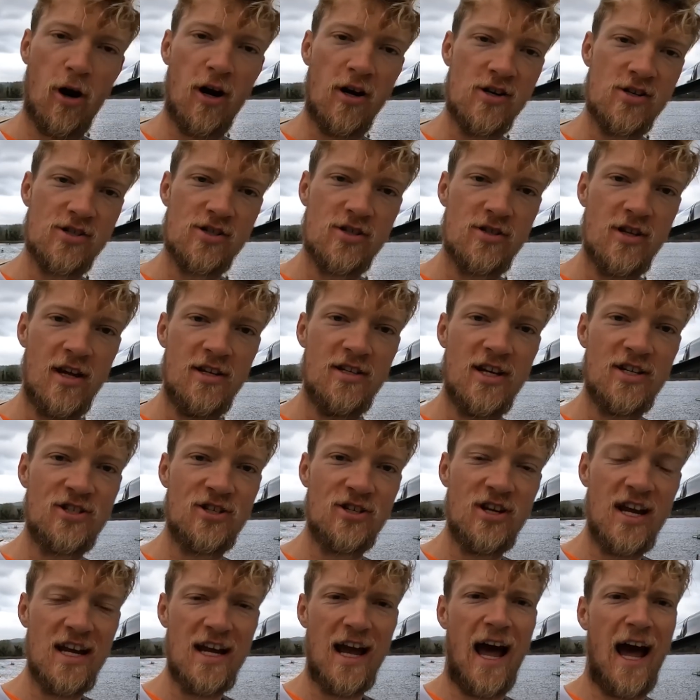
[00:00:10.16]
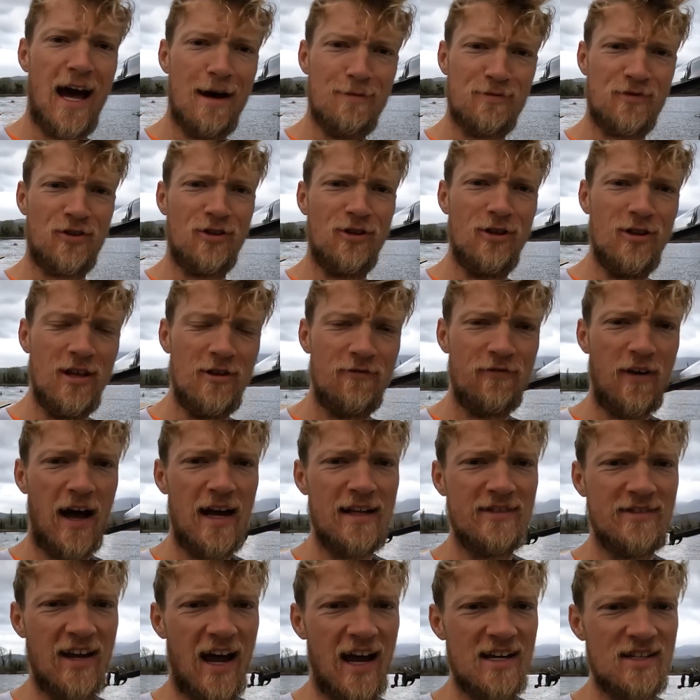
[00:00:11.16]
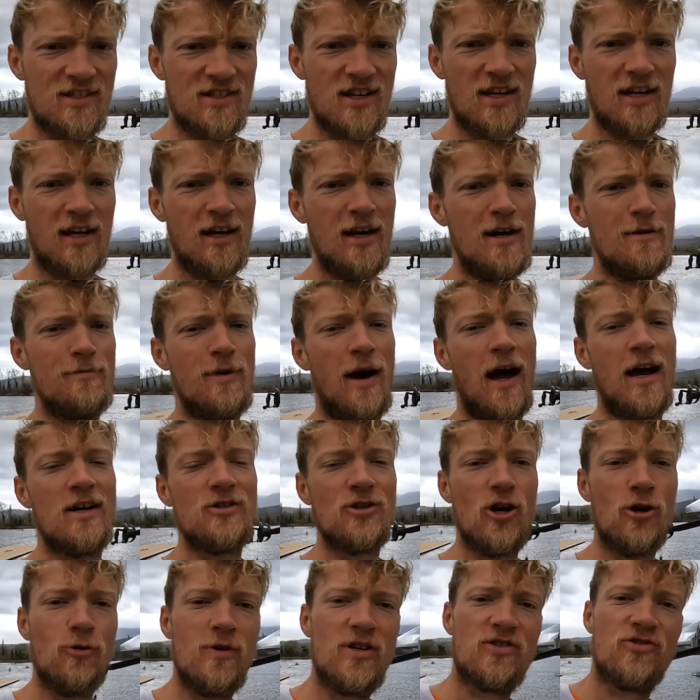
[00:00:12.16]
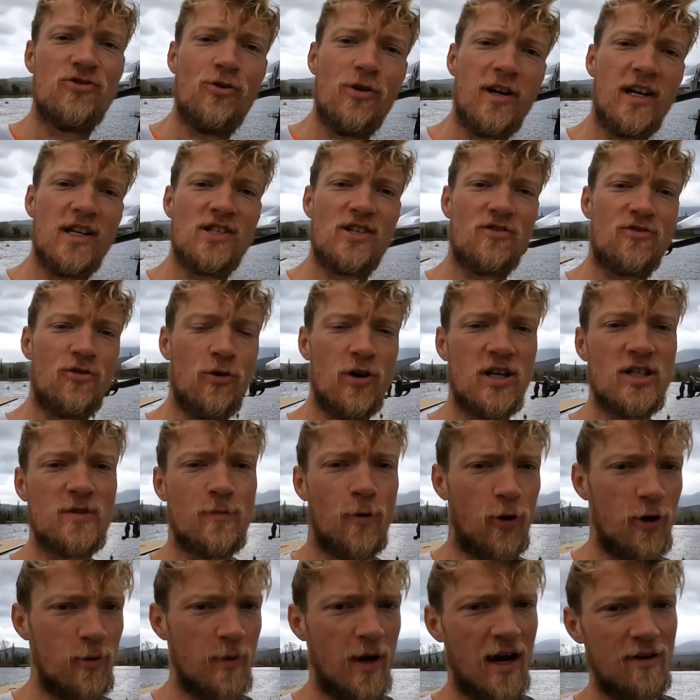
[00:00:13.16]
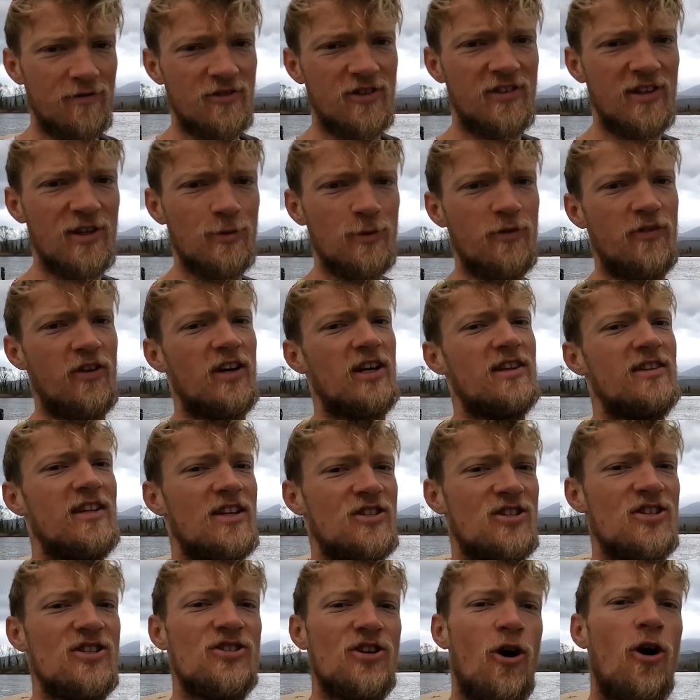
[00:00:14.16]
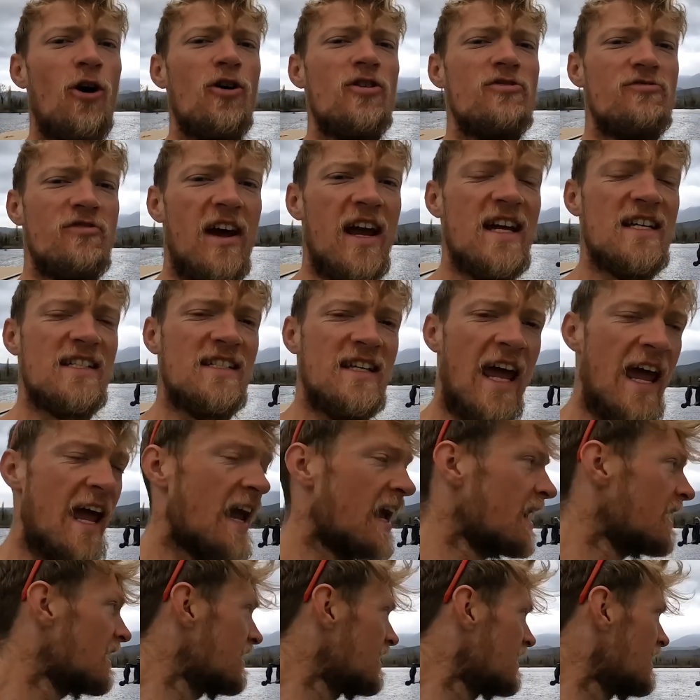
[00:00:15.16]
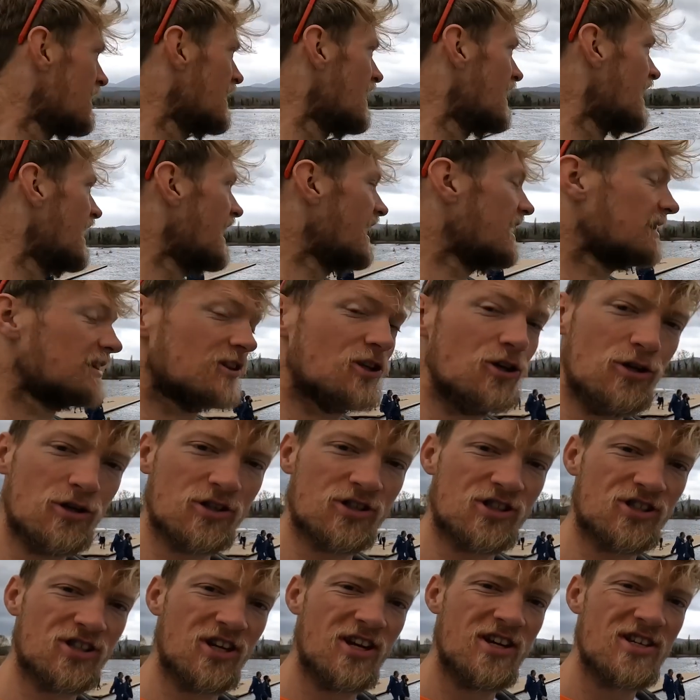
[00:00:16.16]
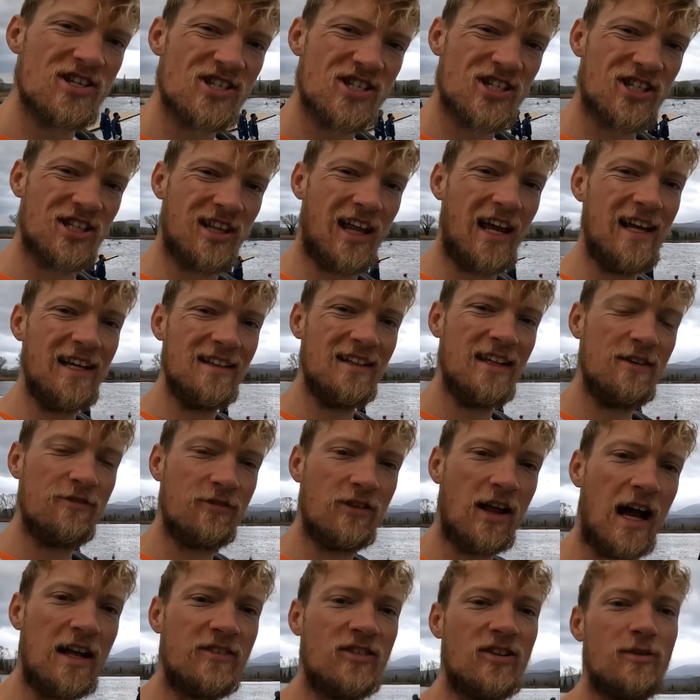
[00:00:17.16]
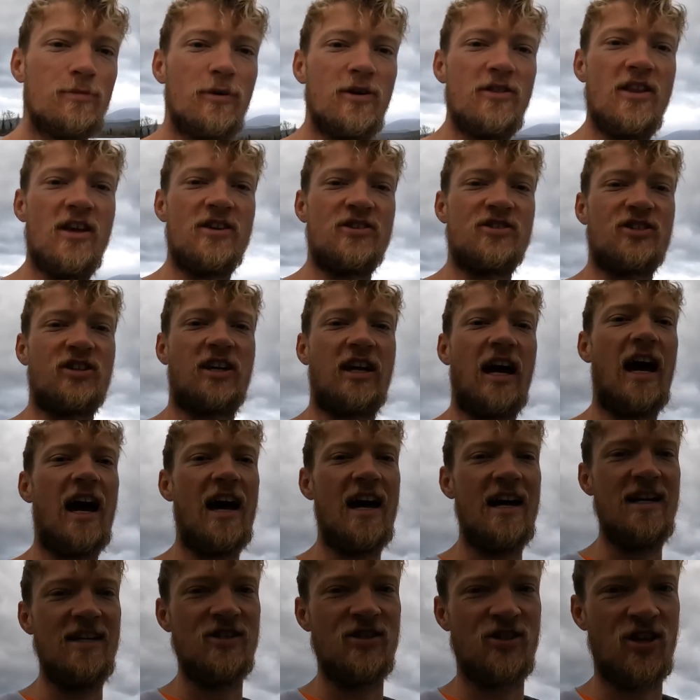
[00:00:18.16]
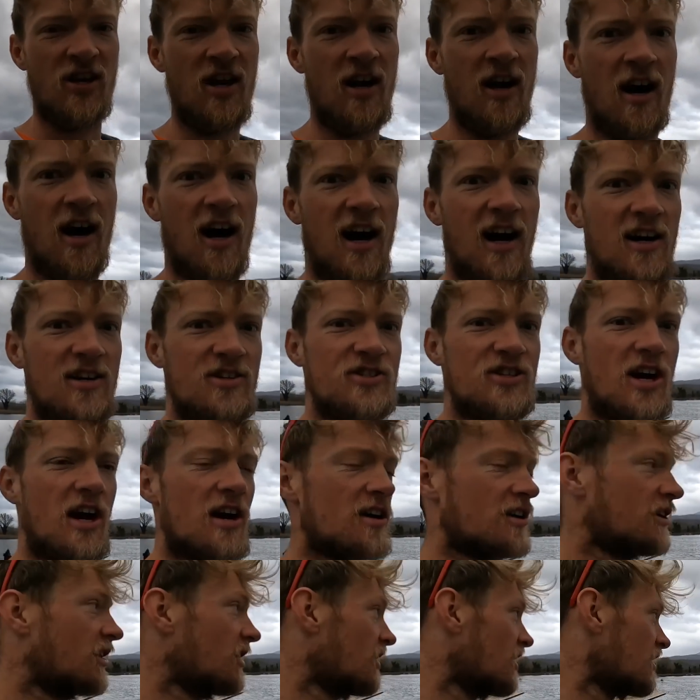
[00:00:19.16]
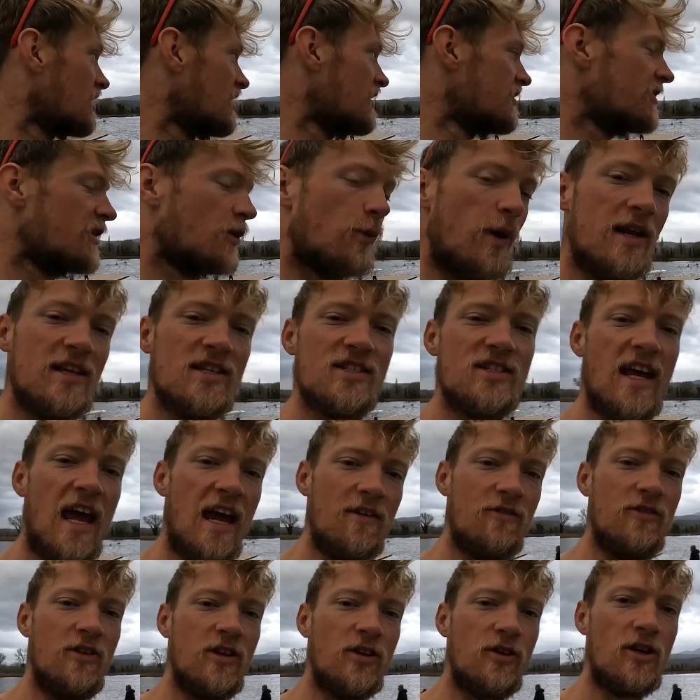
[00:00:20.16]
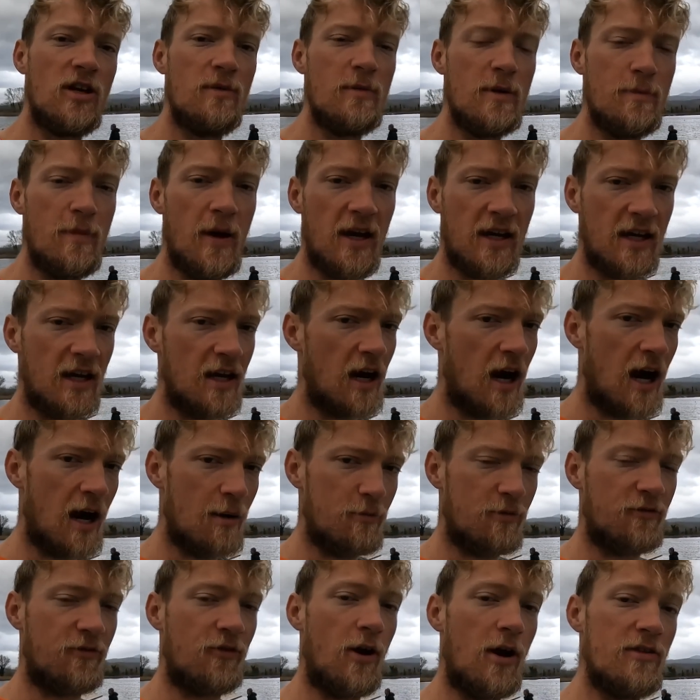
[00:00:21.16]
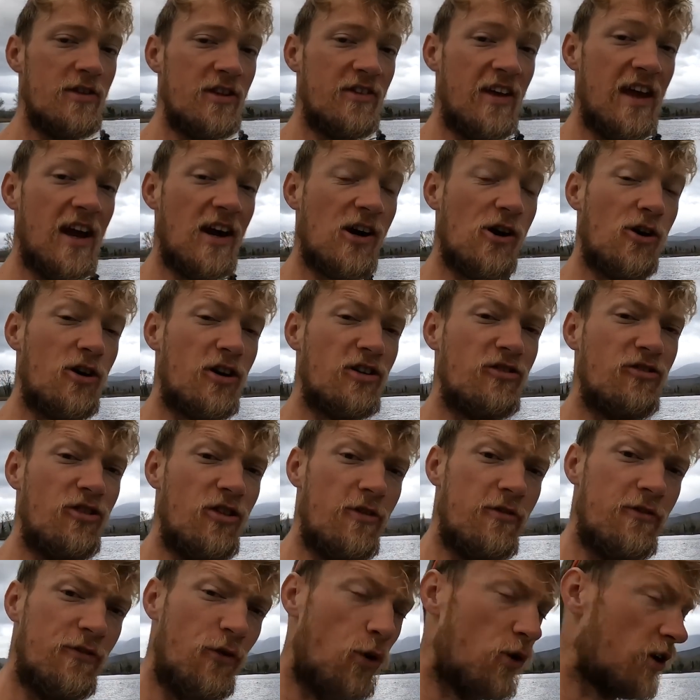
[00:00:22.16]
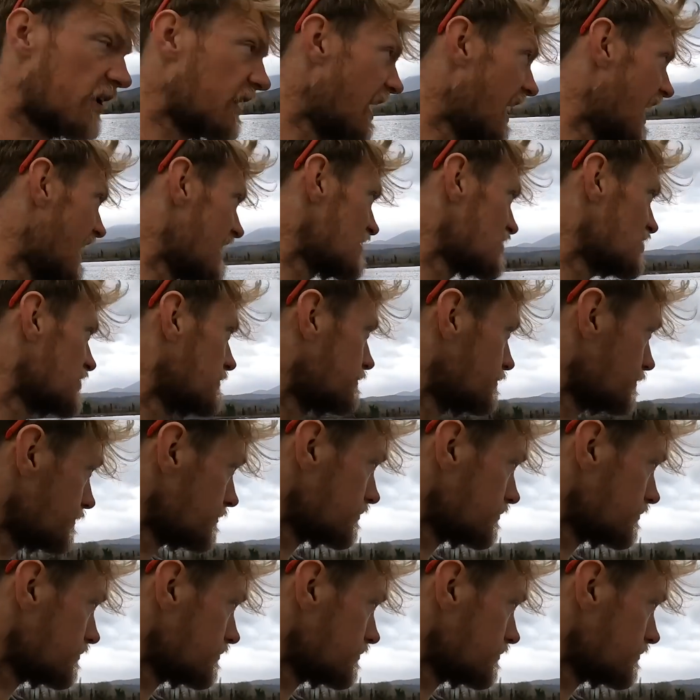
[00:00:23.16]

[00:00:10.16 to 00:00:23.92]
worse than yesterday, absolutely fantastic, but as always rowing is a rowing sport and we have to deal with the conditions on race day. It looks slightly flatter, but the skies are darker. The wind's definitely going to be picking up throughout the day according to the forecast.